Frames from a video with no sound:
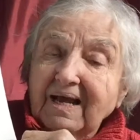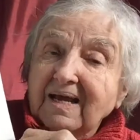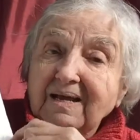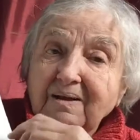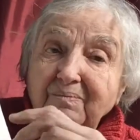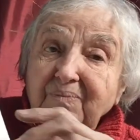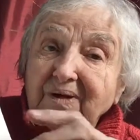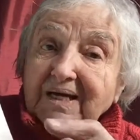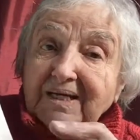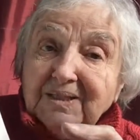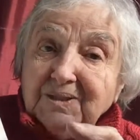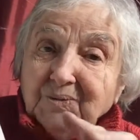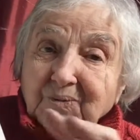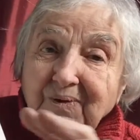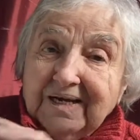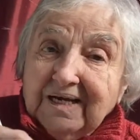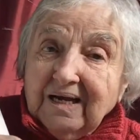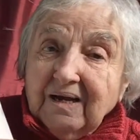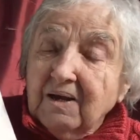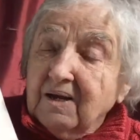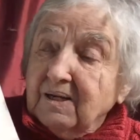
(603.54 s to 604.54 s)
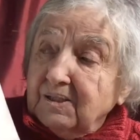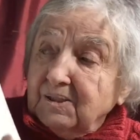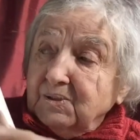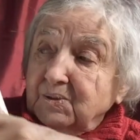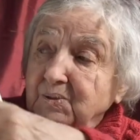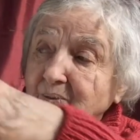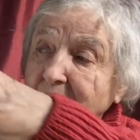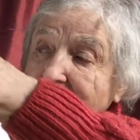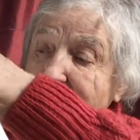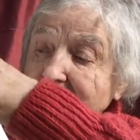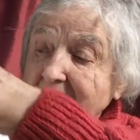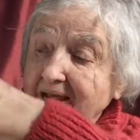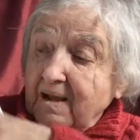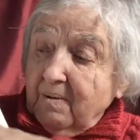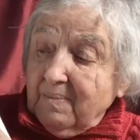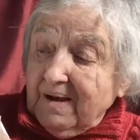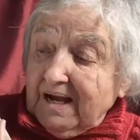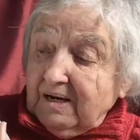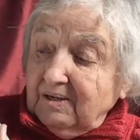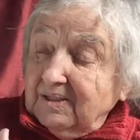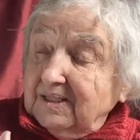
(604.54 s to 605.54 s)
like a bird's wing, swirling
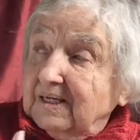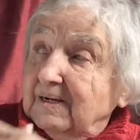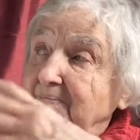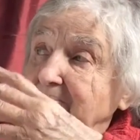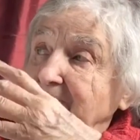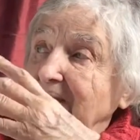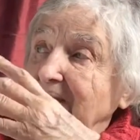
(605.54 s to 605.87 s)
about,